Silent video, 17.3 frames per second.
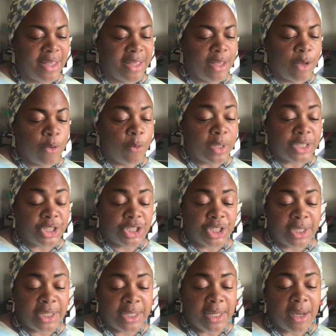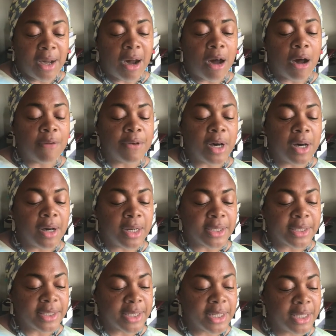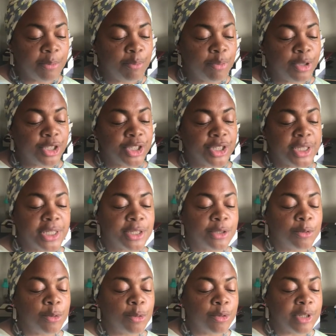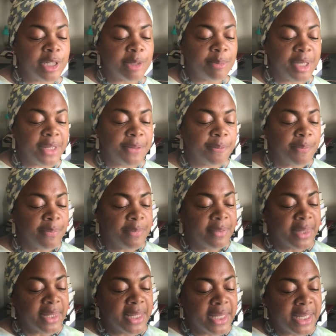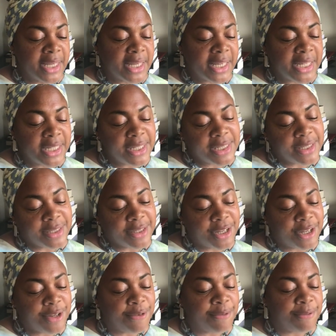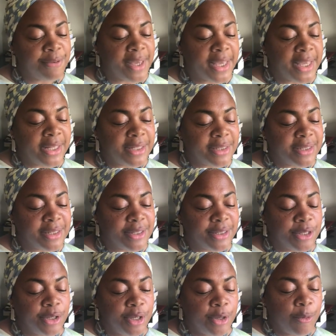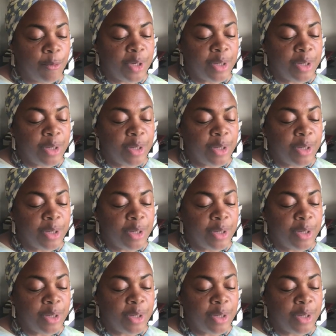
which she half-heartedly pushes towards me. Kissing her face, we